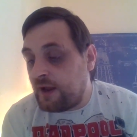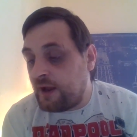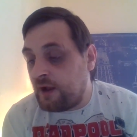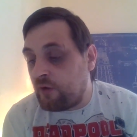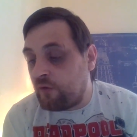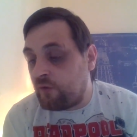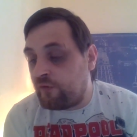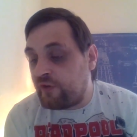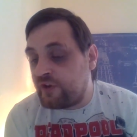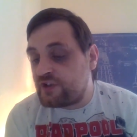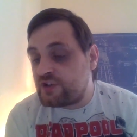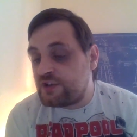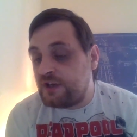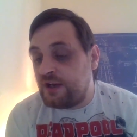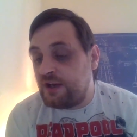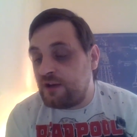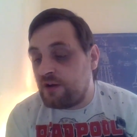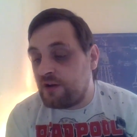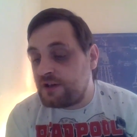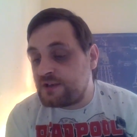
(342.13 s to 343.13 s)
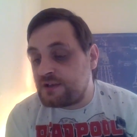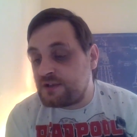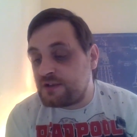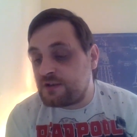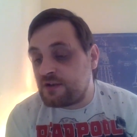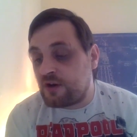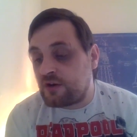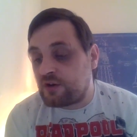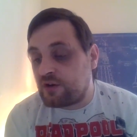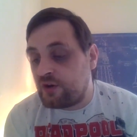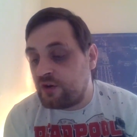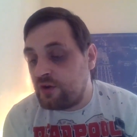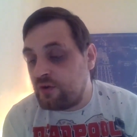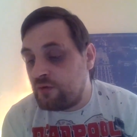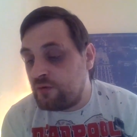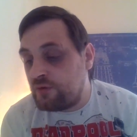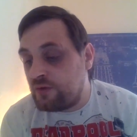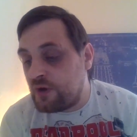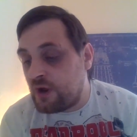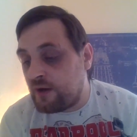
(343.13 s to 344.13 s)
officially licensed Doctor
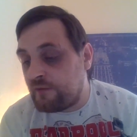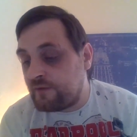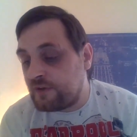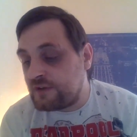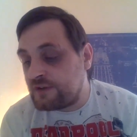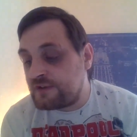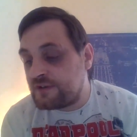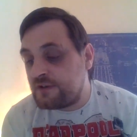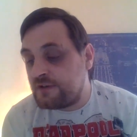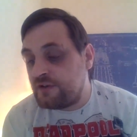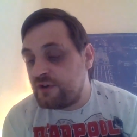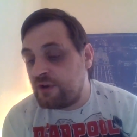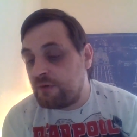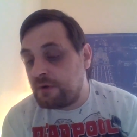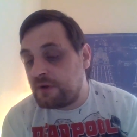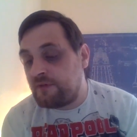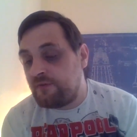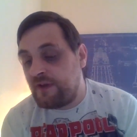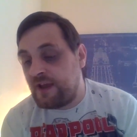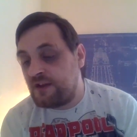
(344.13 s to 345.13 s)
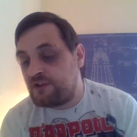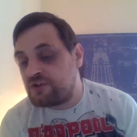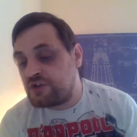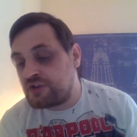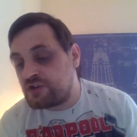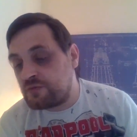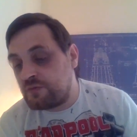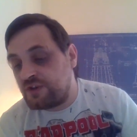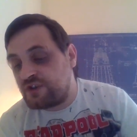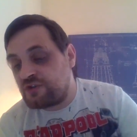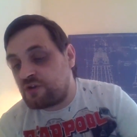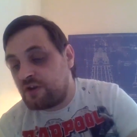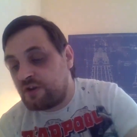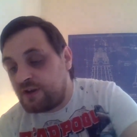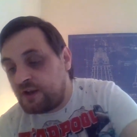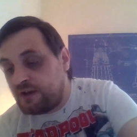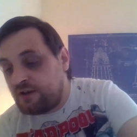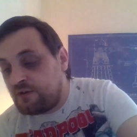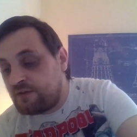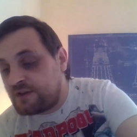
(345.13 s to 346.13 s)
Who novels, New Adventures, which
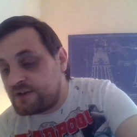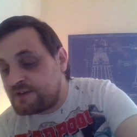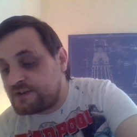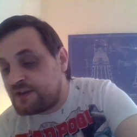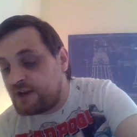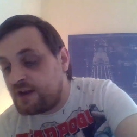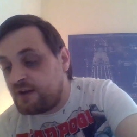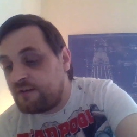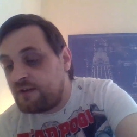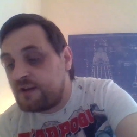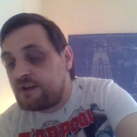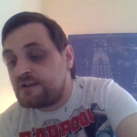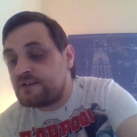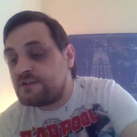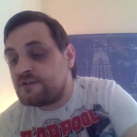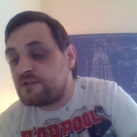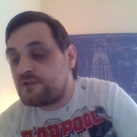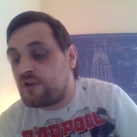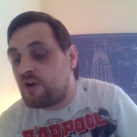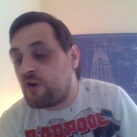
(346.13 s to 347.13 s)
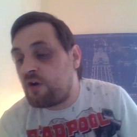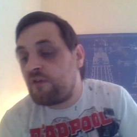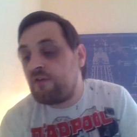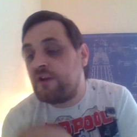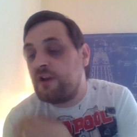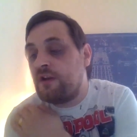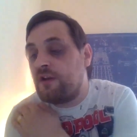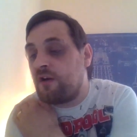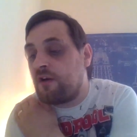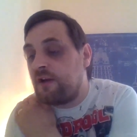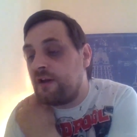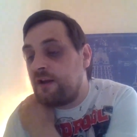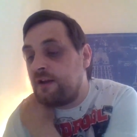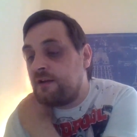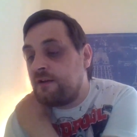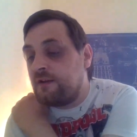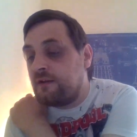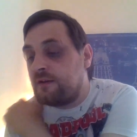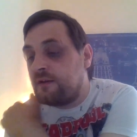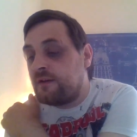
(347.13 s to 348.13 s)
continued the series
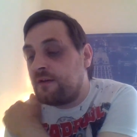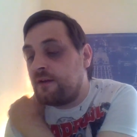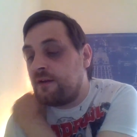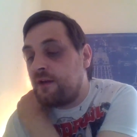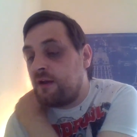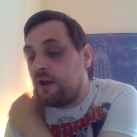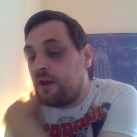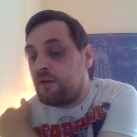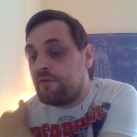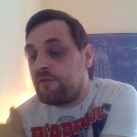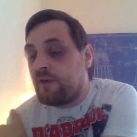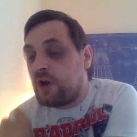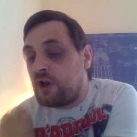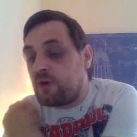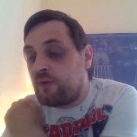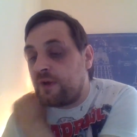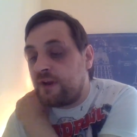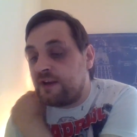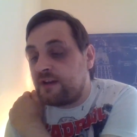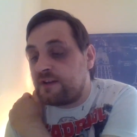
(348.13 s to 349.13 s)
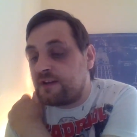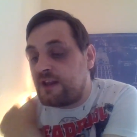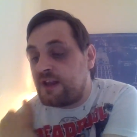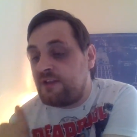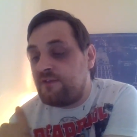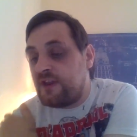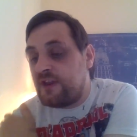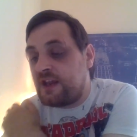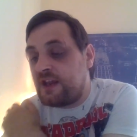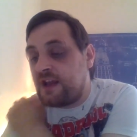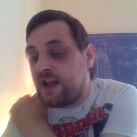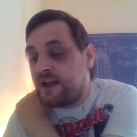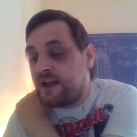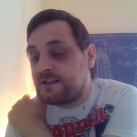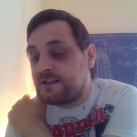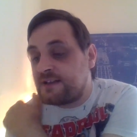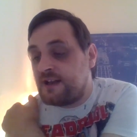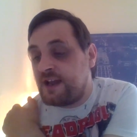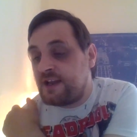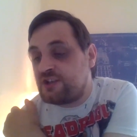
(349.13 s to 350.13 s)
storyline following the TV
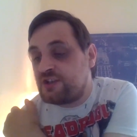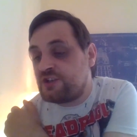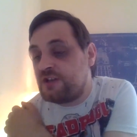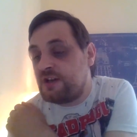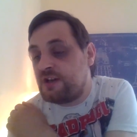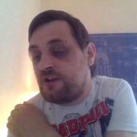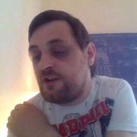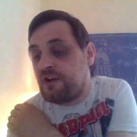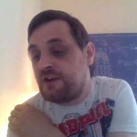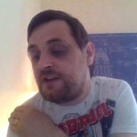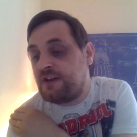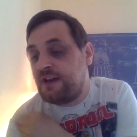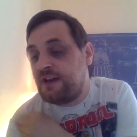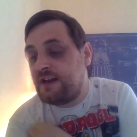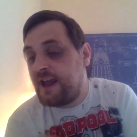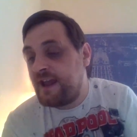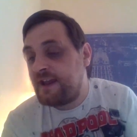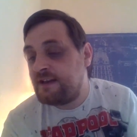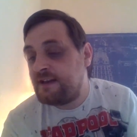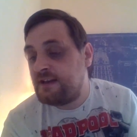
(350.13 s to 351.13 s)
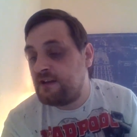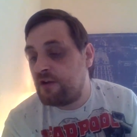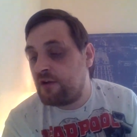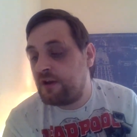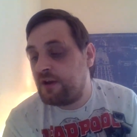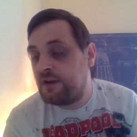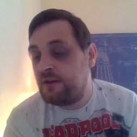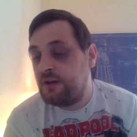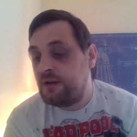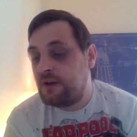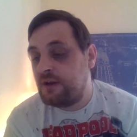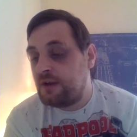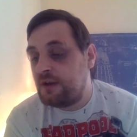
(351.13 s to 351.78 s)
cancellation in 1989.